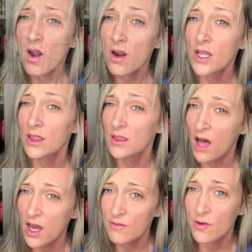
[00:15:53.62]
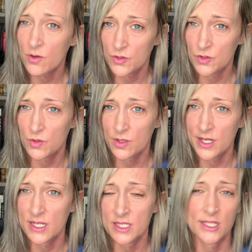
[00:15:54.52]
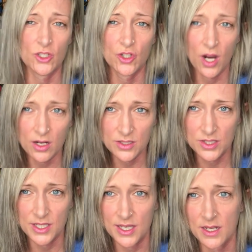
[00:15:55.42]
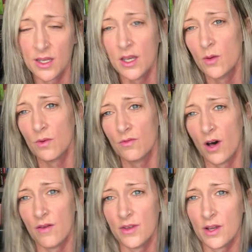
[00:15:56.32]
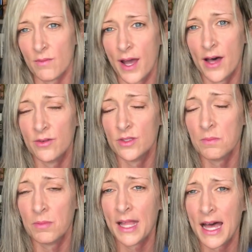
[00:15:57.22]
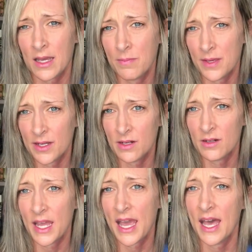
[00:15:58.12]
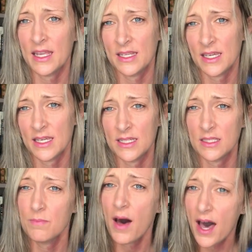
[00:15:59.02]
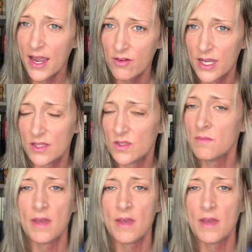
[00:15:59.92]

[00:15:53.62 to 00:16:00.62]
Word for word: are a lot of ghost stories in Charleston revolving around Blackbeard and his pirates. And